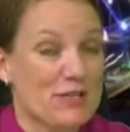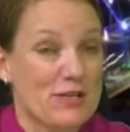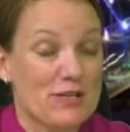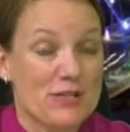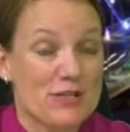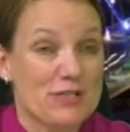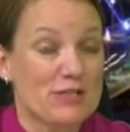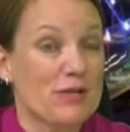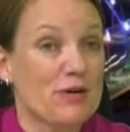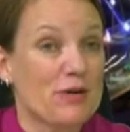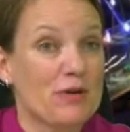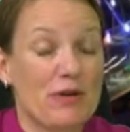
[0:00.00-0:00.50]

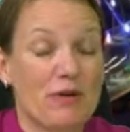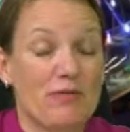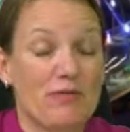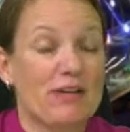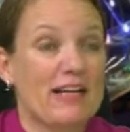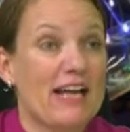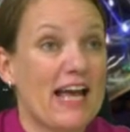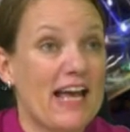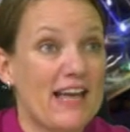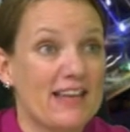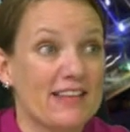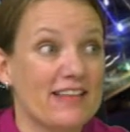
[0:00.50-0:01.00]
So
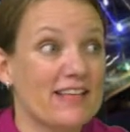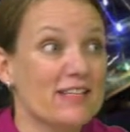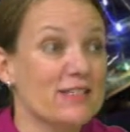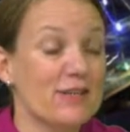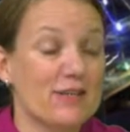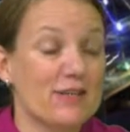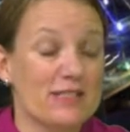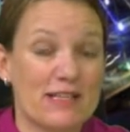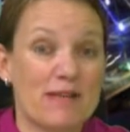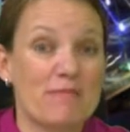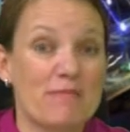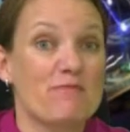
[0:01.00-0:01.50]
Renee, these
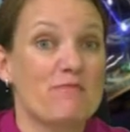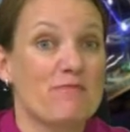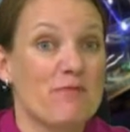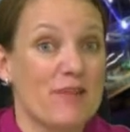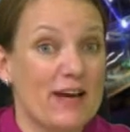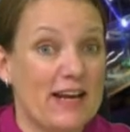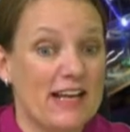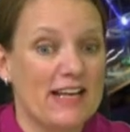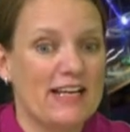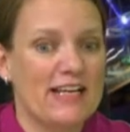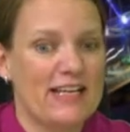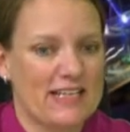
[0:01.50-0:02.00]
are some
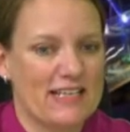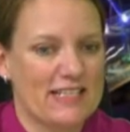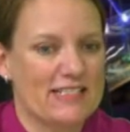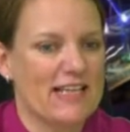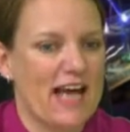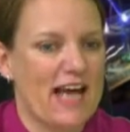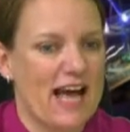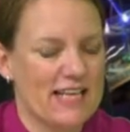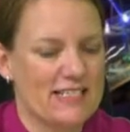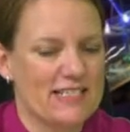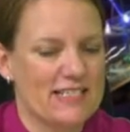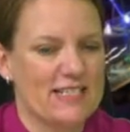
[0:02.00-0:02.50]
really
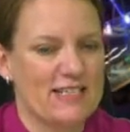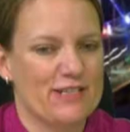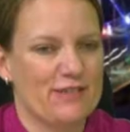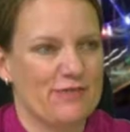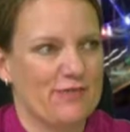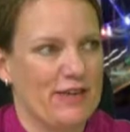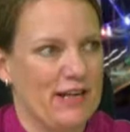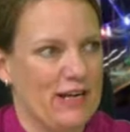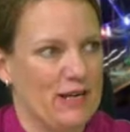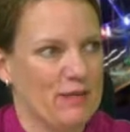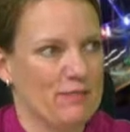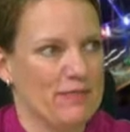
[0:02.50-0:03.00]
exciting
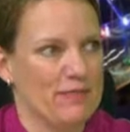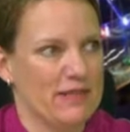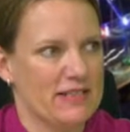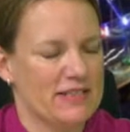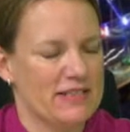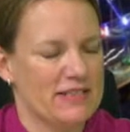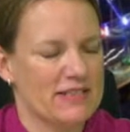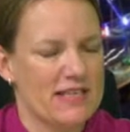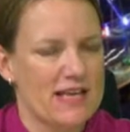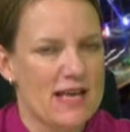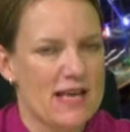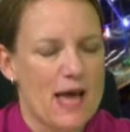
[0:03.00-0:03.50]

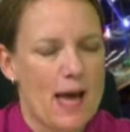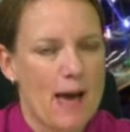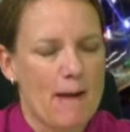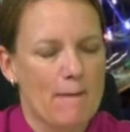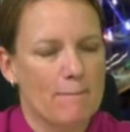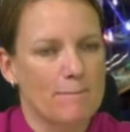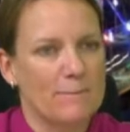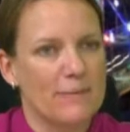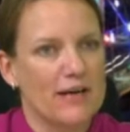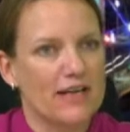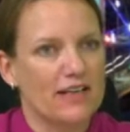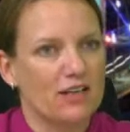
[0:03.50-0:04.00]
developments.
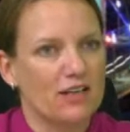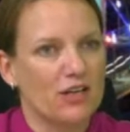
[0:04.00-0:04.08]
But